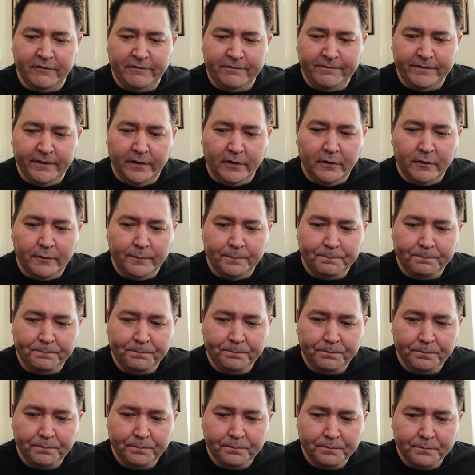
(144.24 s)
a film
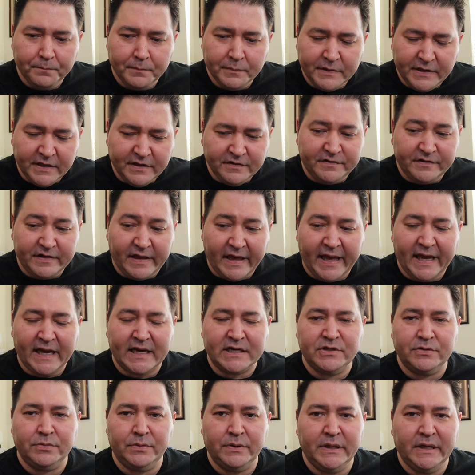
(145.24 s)
this
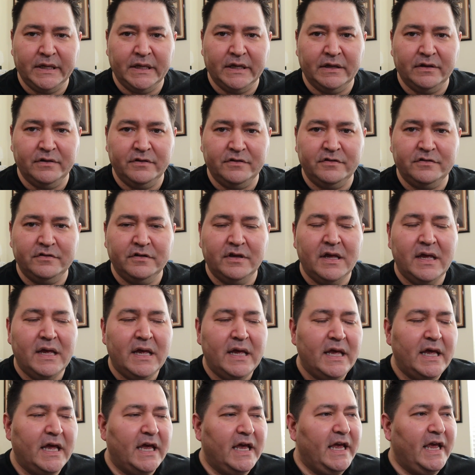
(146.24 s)
actually is.
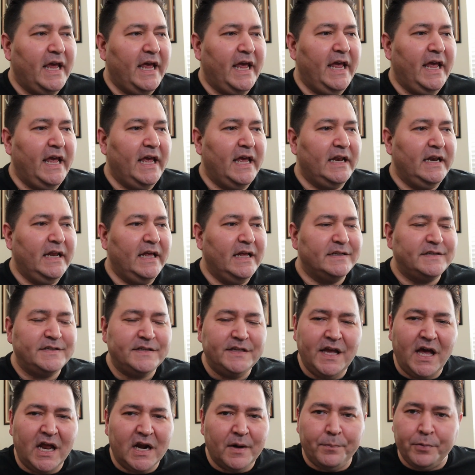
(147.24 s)
And
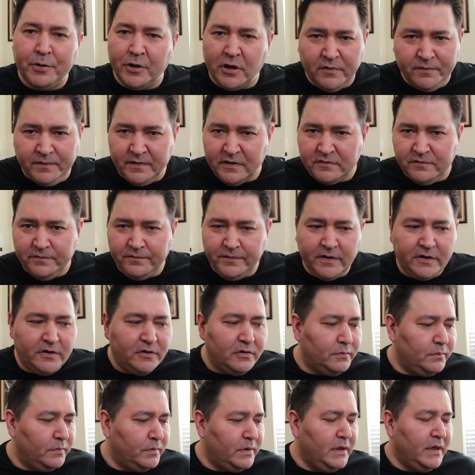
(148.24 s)
it's not a perfect
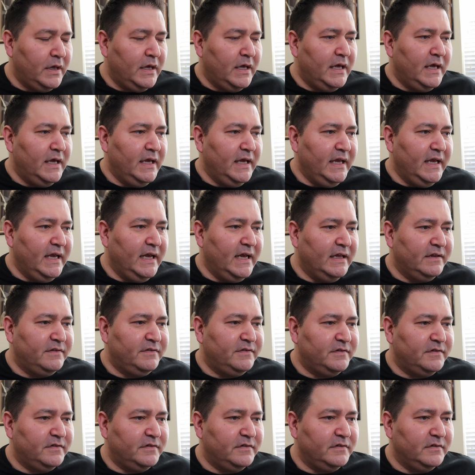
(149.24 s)
film,
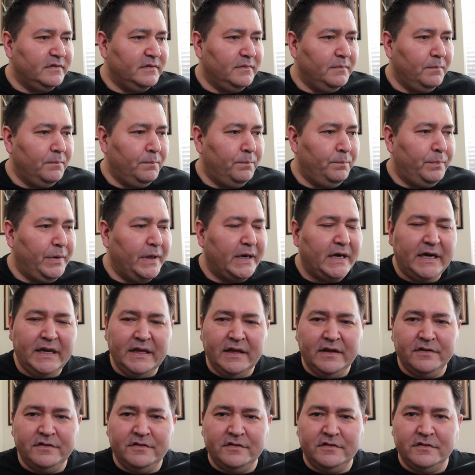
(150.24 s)
but it
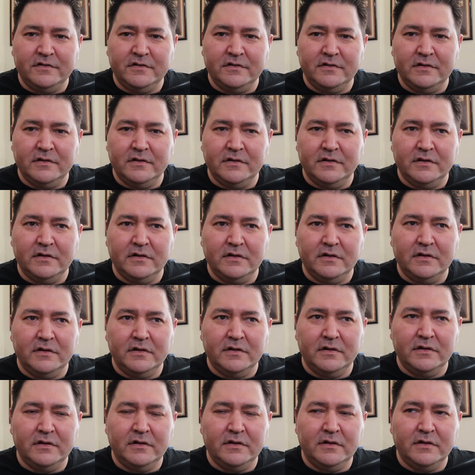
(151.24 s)
is
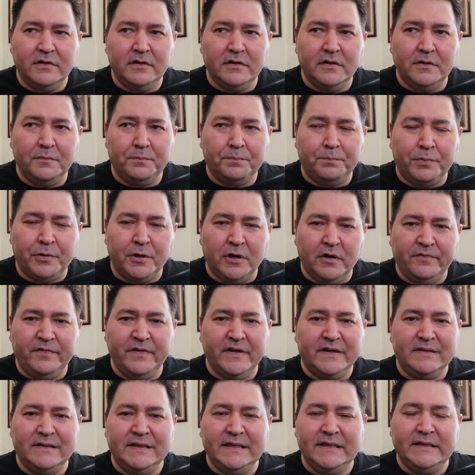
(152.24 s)

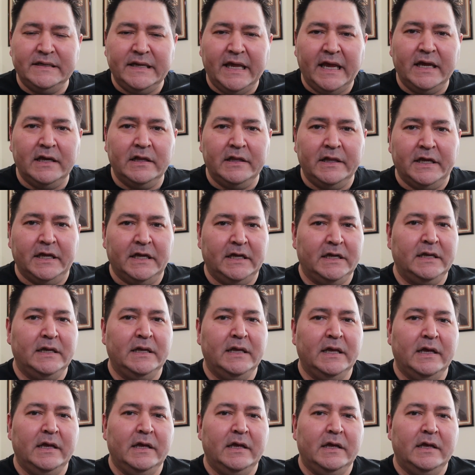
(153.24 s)
perfectly nailing